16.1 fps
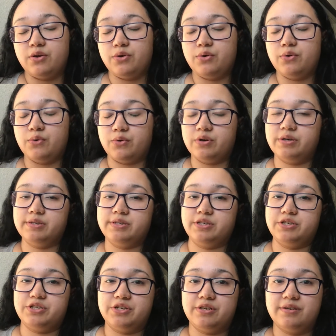your
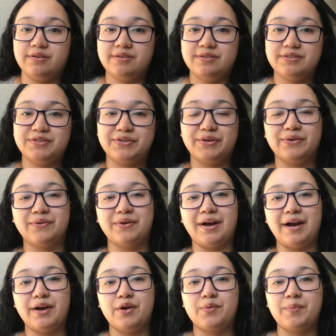decision. So
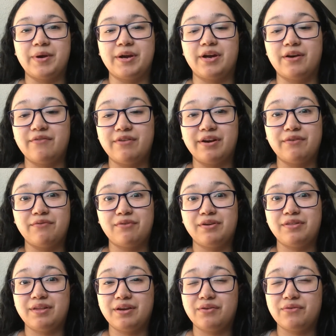I hope I covered
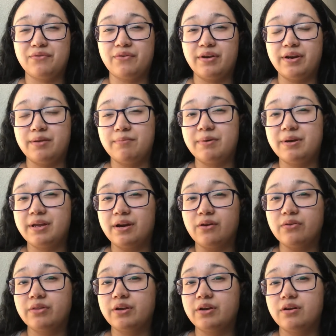everything for anybody
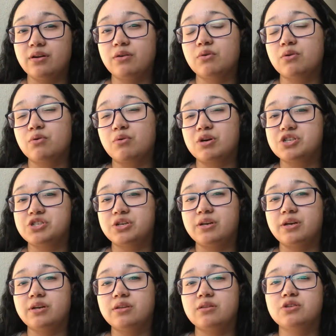out there
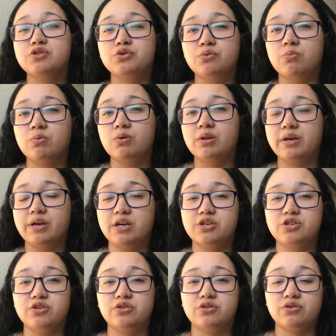questioning the tubal
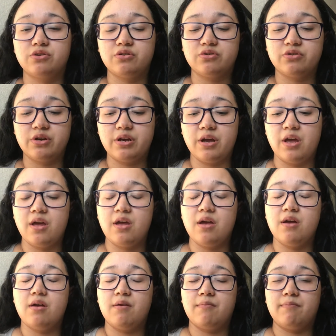ligation surgery
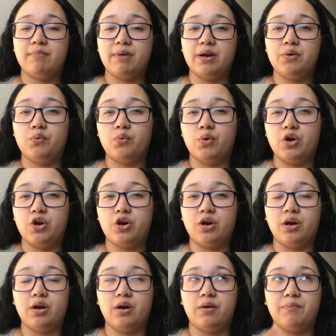mine were
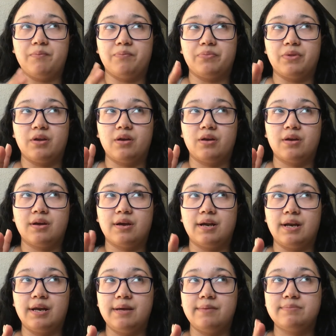um,
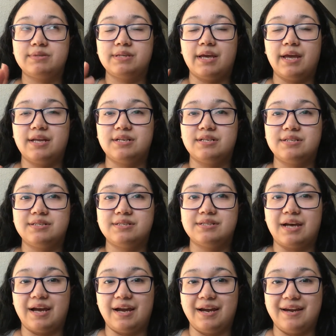clipped and
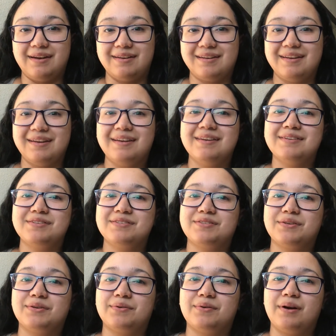tied
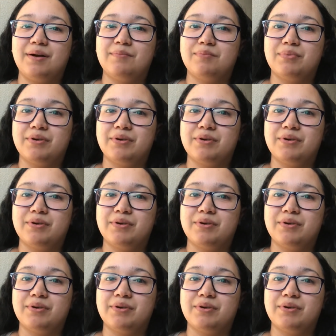so I'm